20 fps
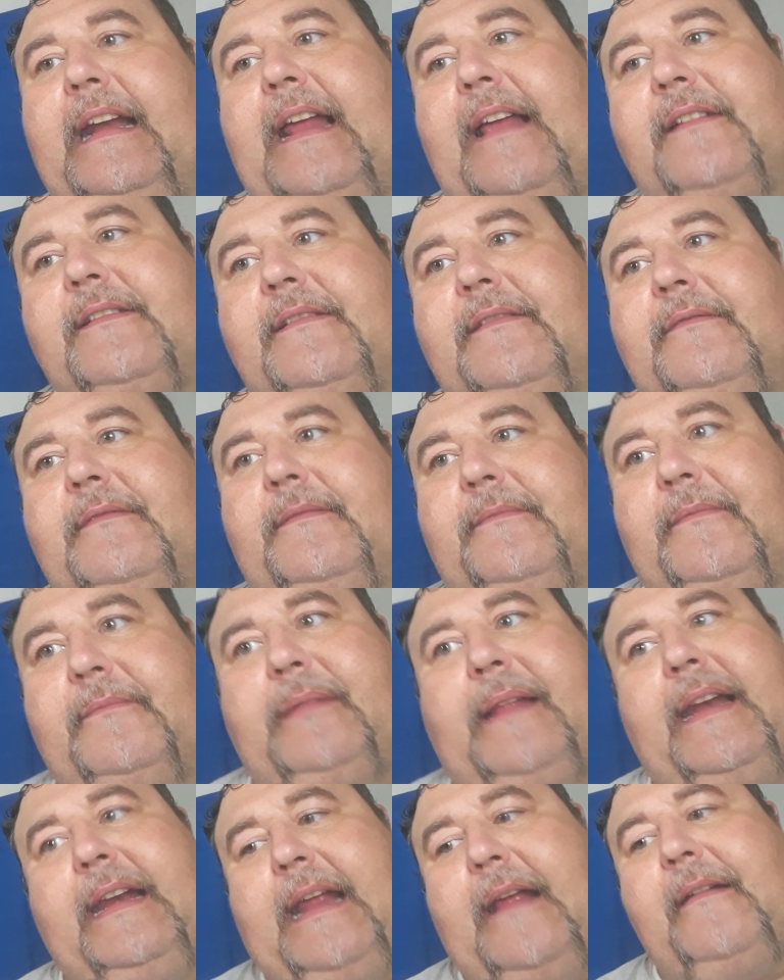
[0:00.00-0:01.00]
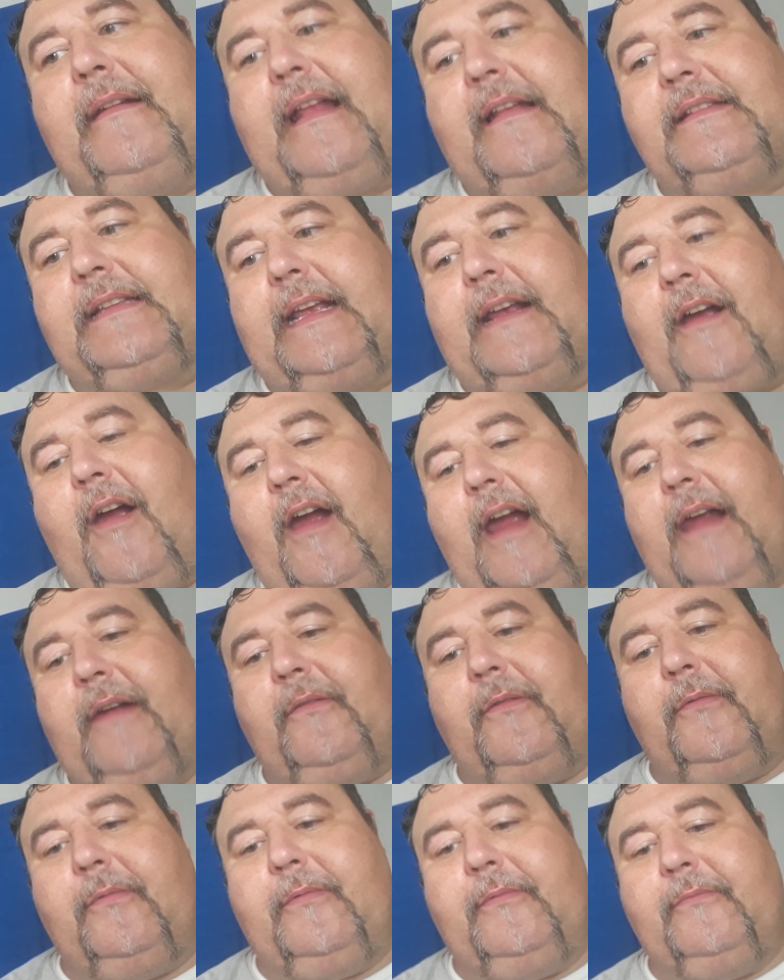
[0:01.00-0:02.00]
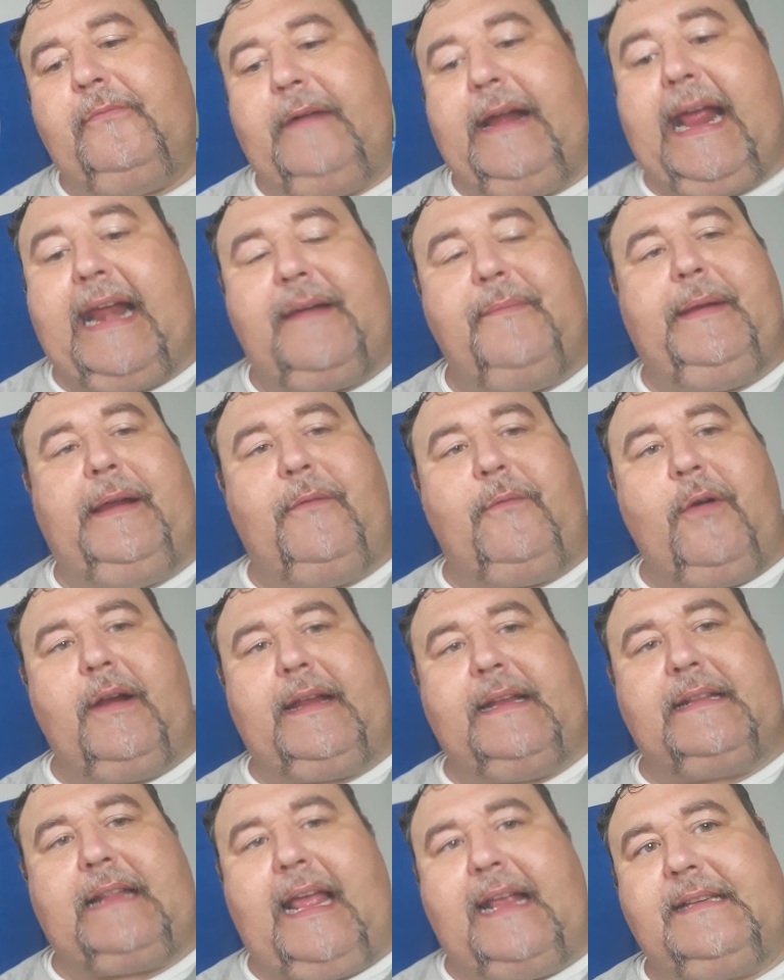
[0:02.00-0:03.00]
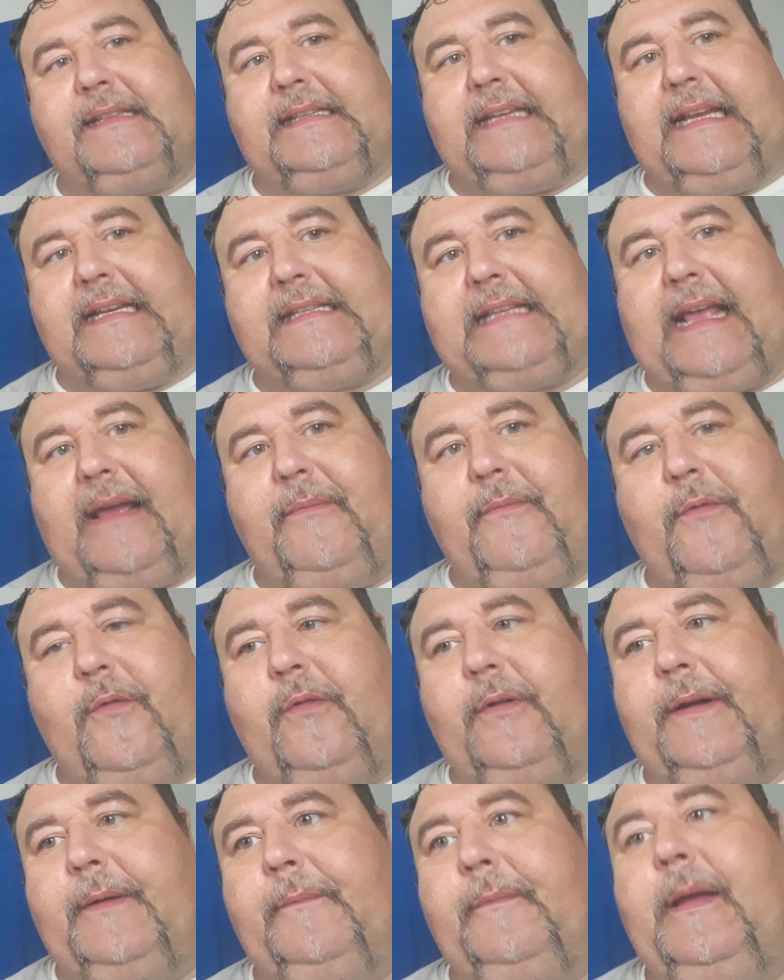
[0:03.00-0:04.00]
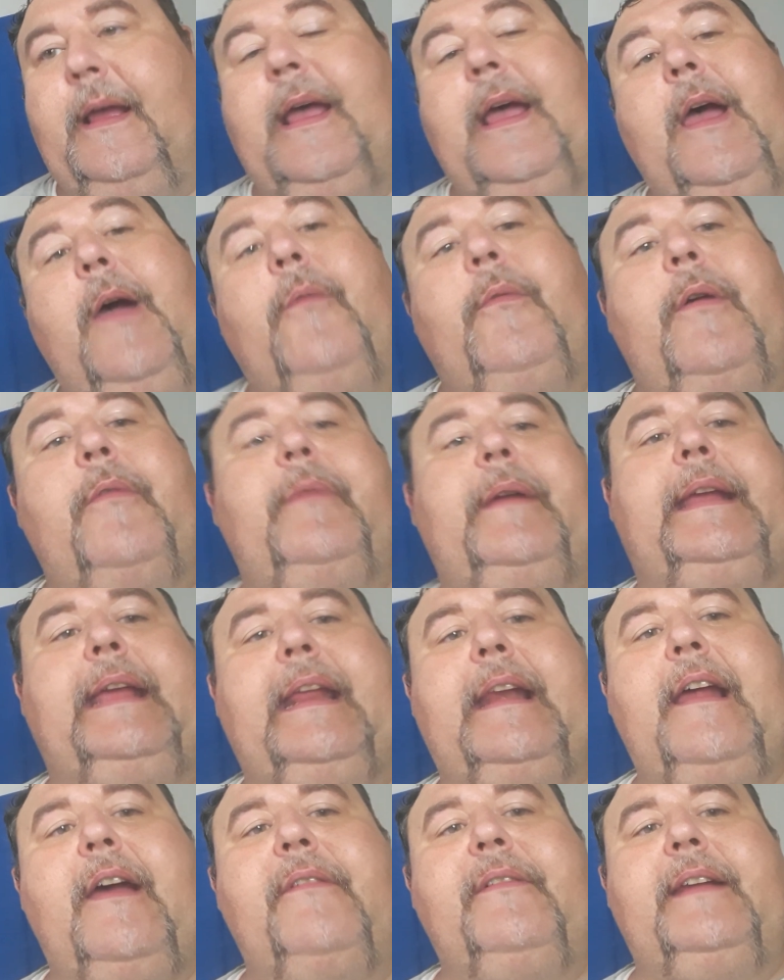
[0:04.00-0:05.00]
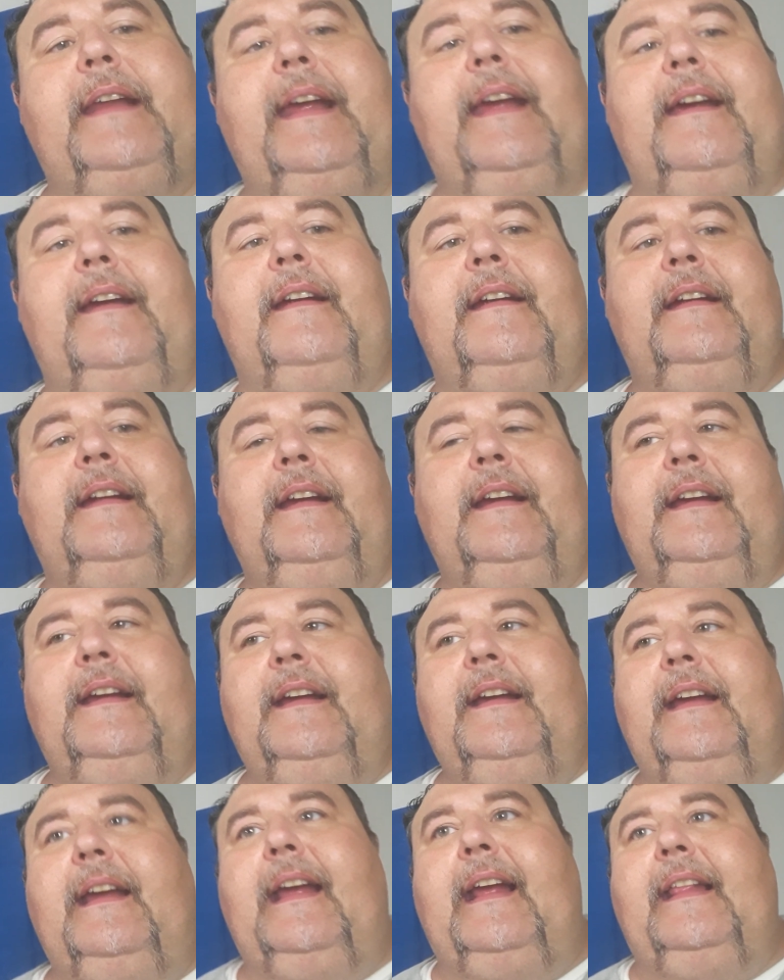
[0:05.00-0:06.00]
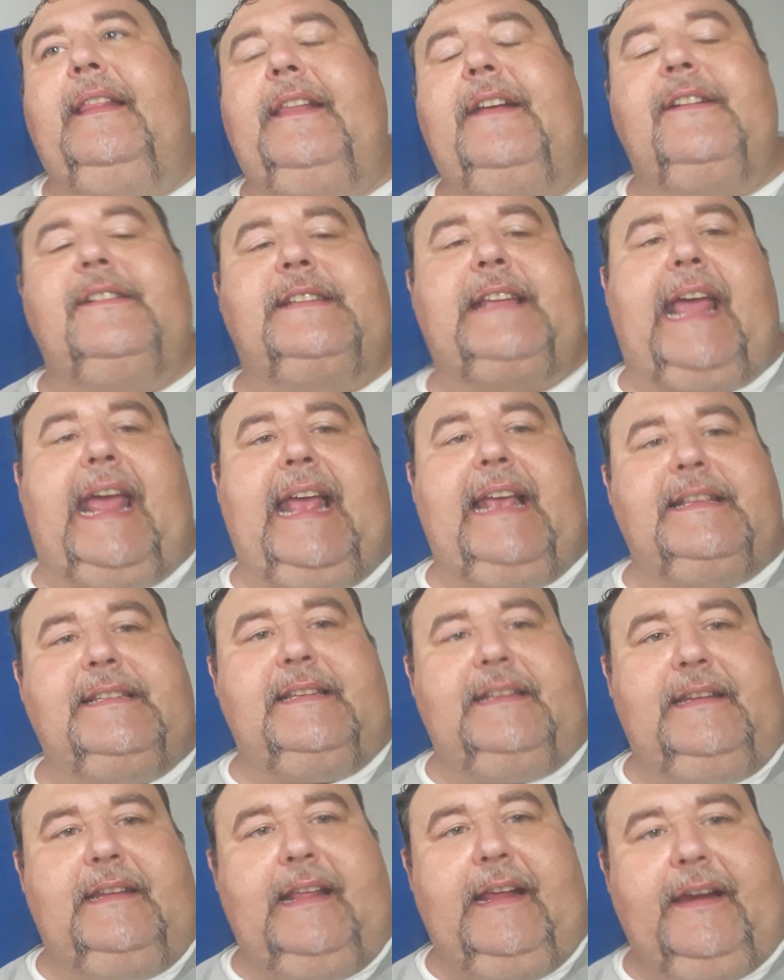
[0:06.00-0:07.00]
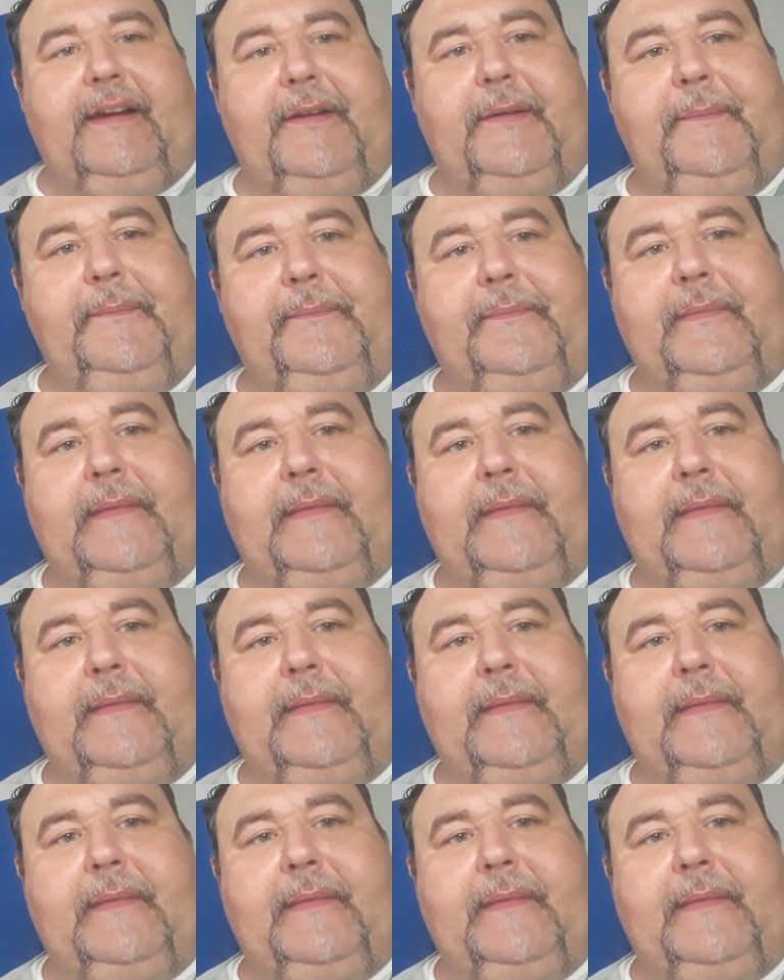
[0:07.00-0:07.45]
I was. Play again, and I was like, all right, well, we had to be at work at like 6 that morning. Well, we get over there, and there's acid there.